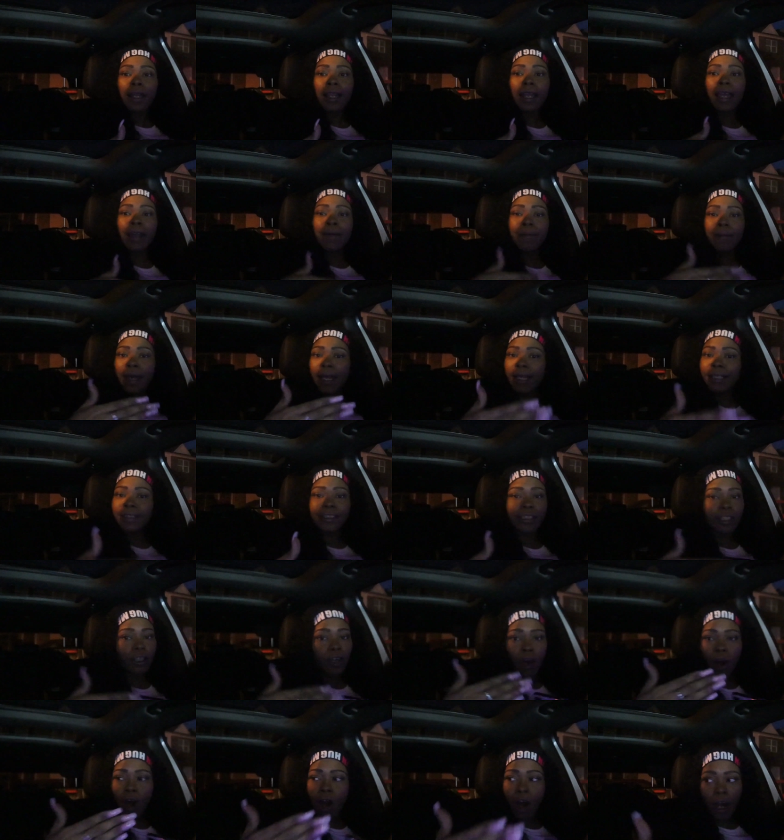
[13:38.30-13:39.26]
it makes
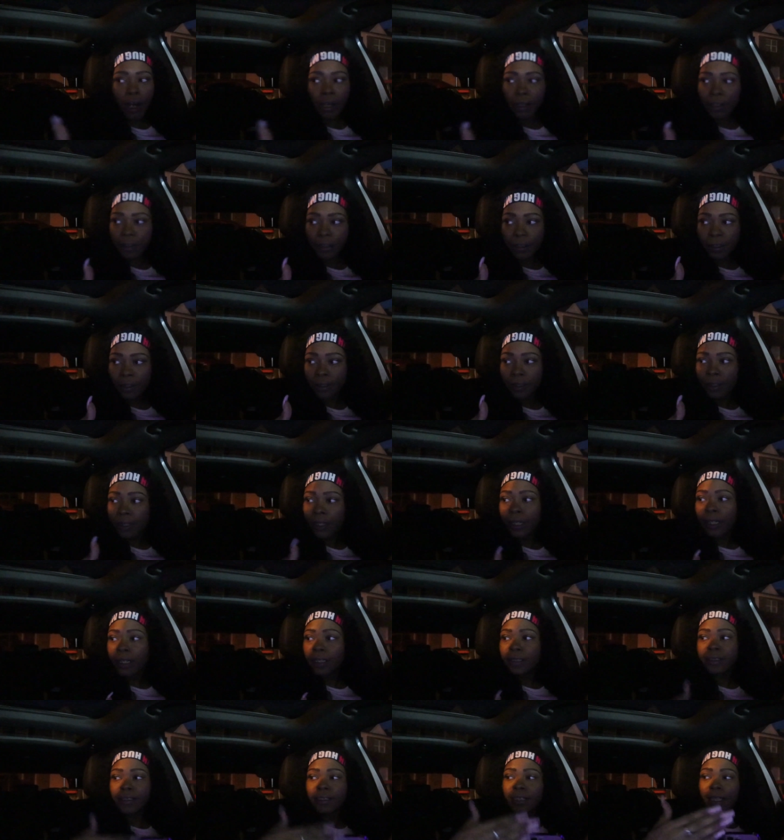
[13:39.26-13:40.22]
it harder
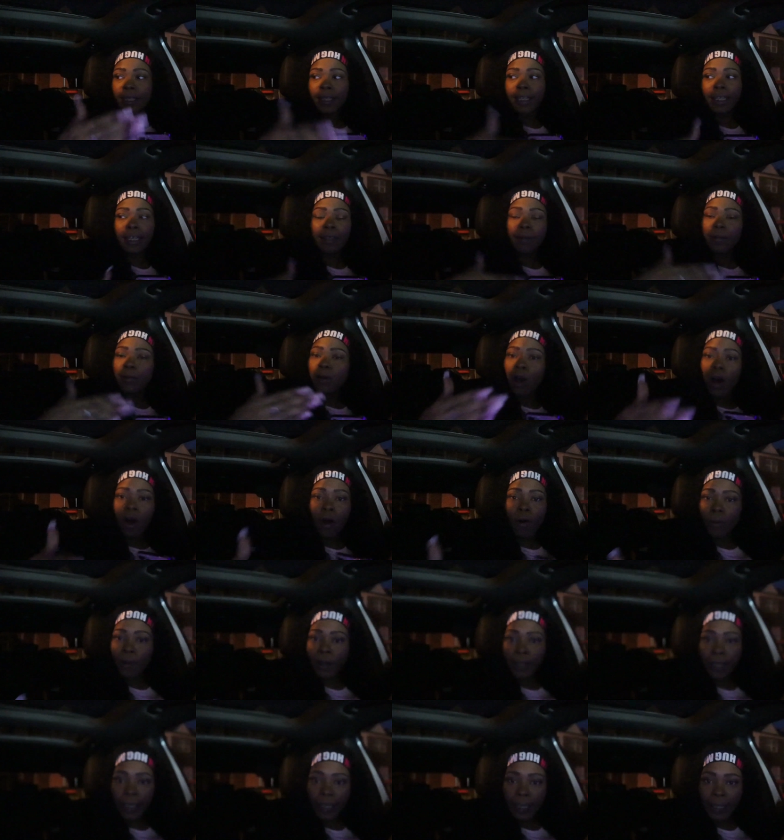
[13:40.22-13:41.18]
to keep
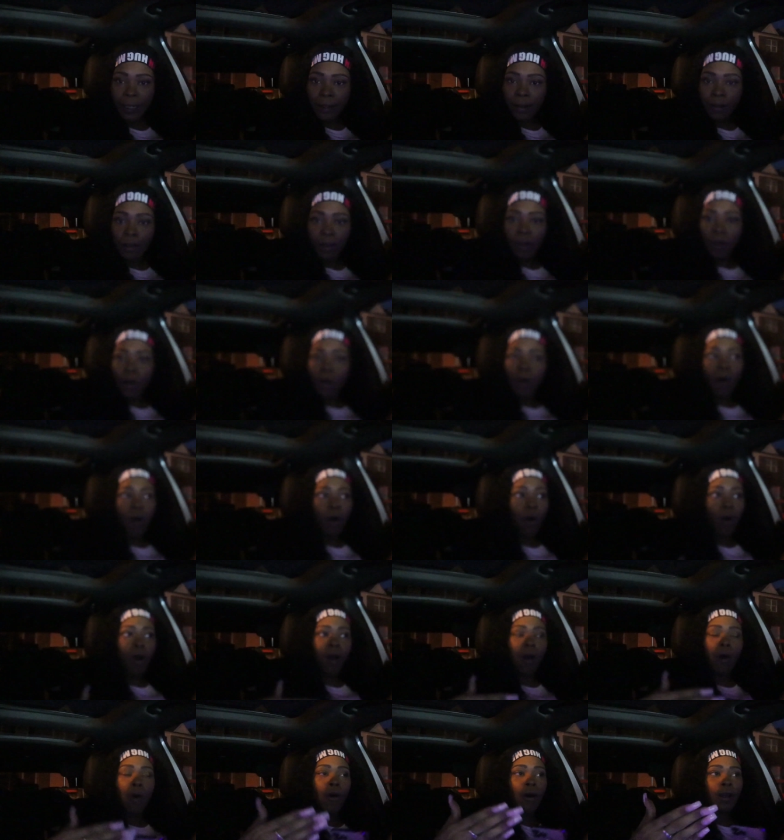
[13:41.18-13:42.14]
going,
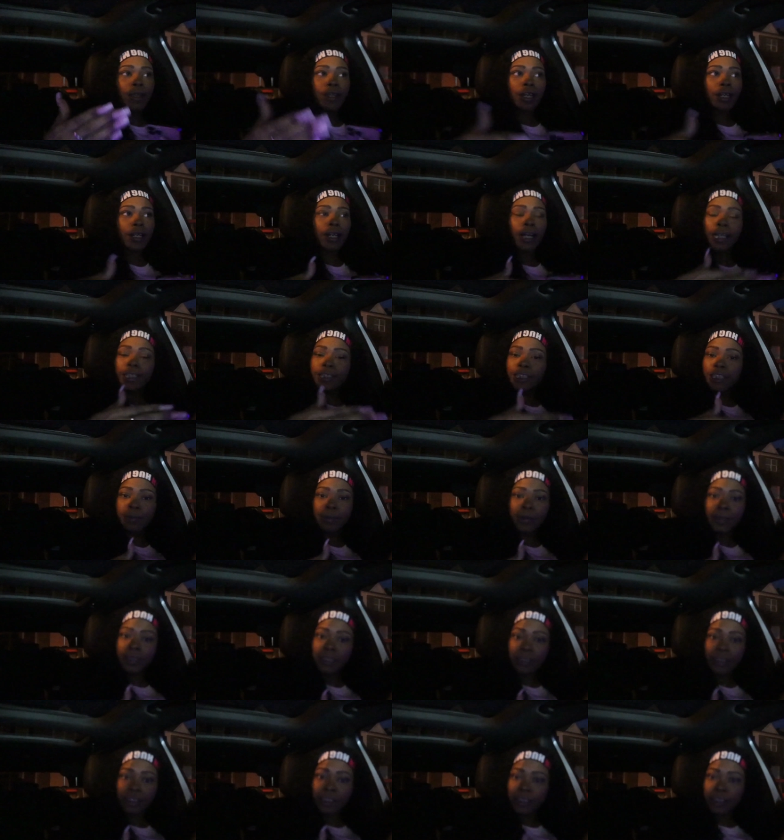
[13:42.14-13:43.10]
or your
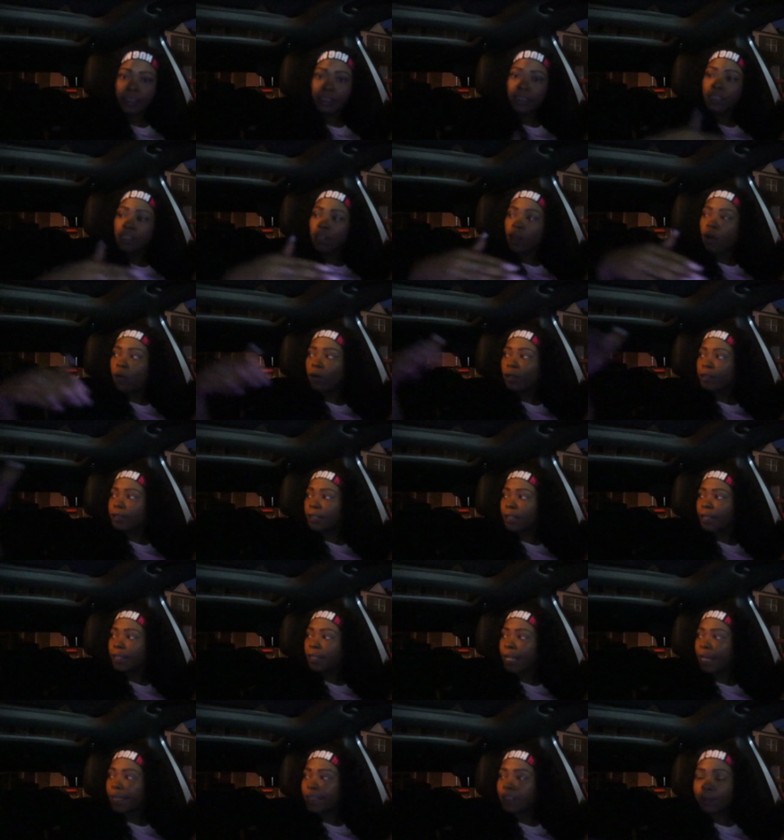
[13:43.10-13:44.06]
customers are just going to go on to
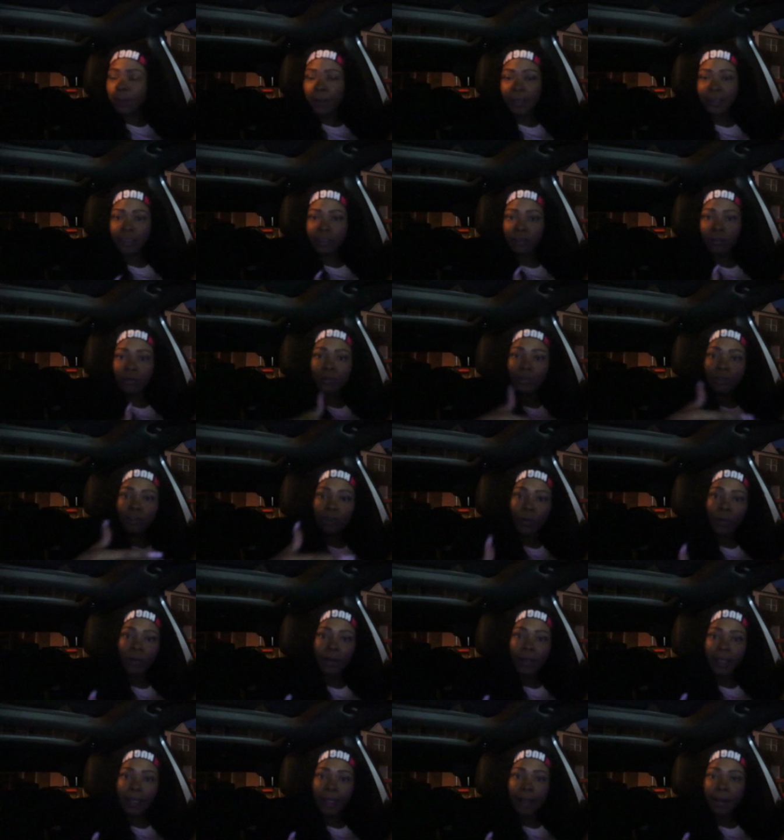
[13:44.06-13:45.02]
the next person who's
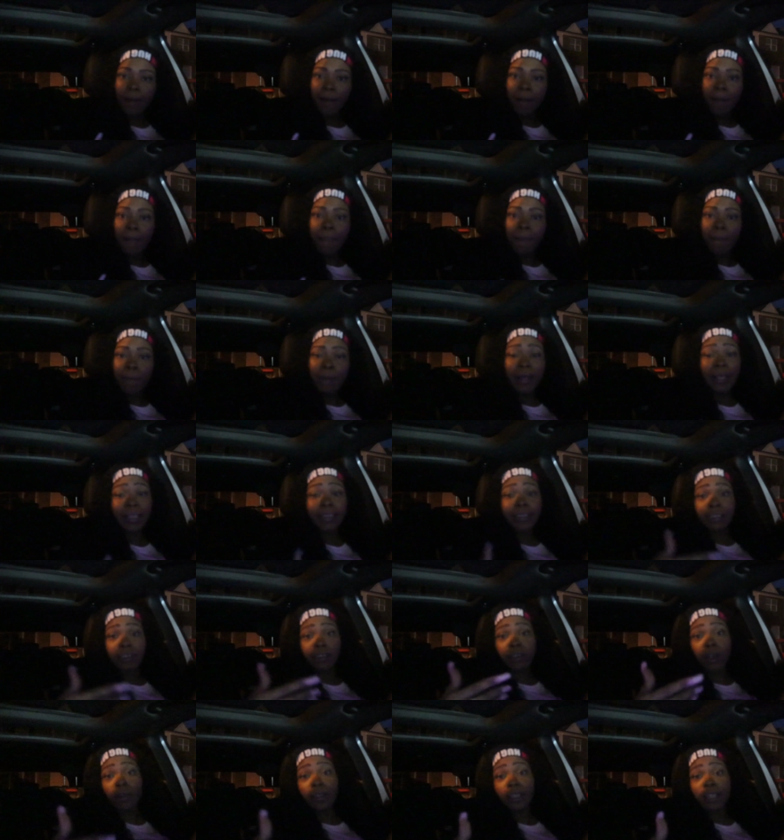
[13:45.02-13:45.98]
doing it. Because
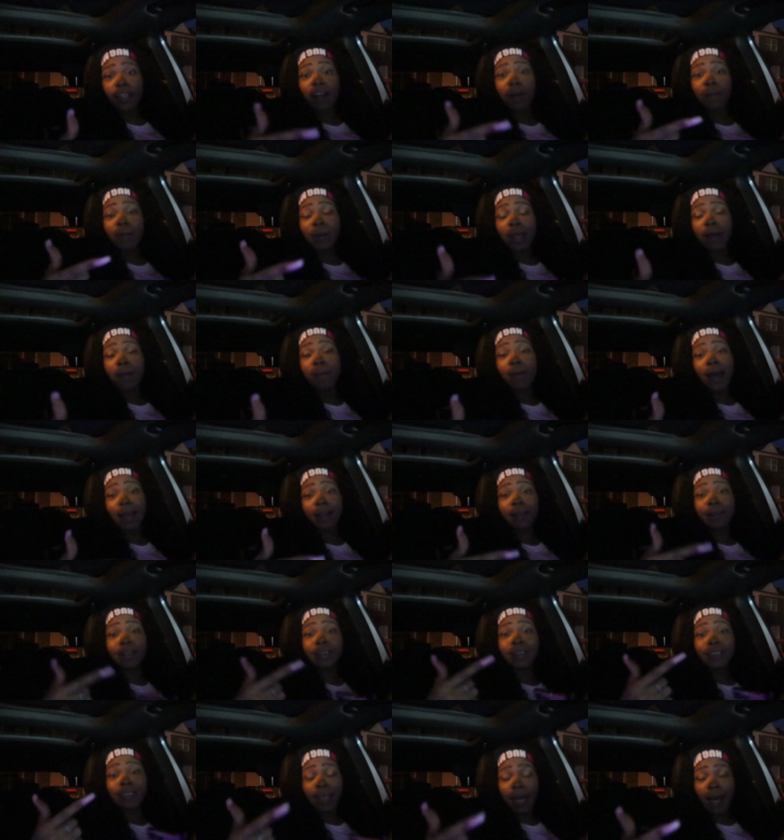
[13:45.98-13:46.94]
it's only going to be a
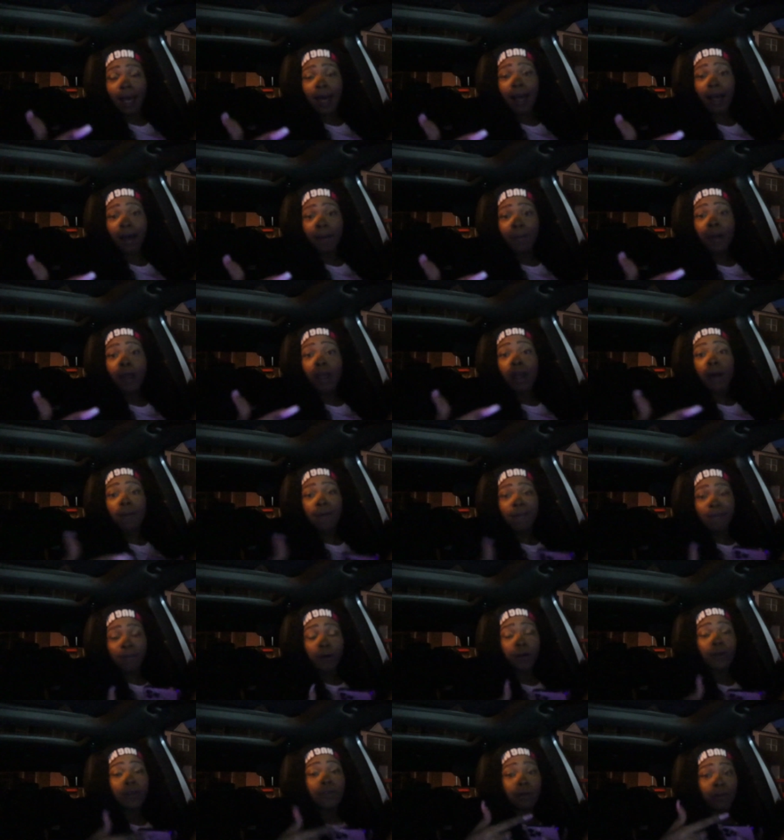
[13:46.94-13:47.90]
matter of time
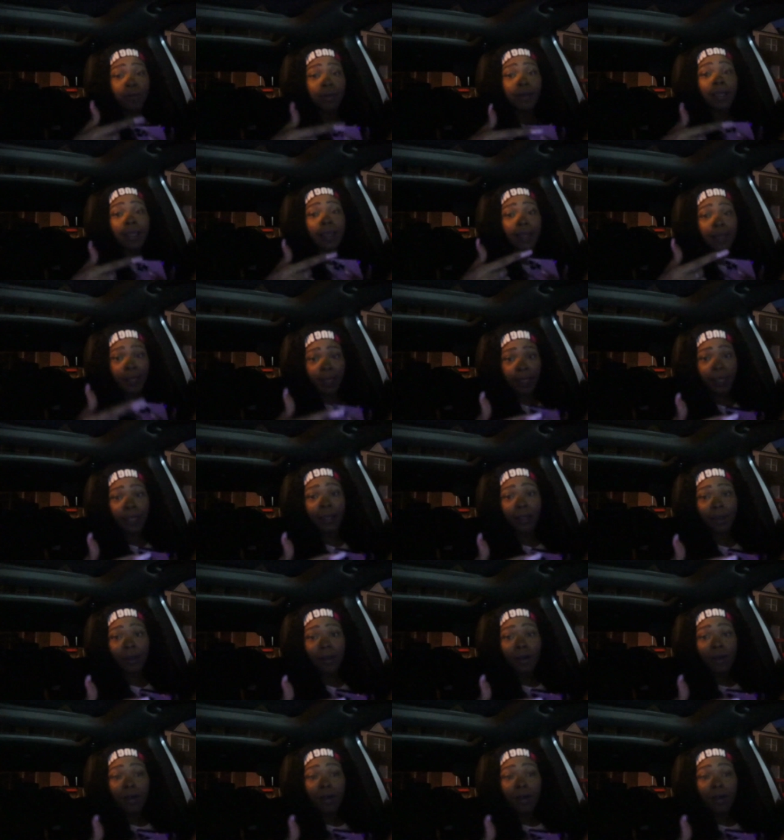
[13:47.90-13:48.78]
before you get hit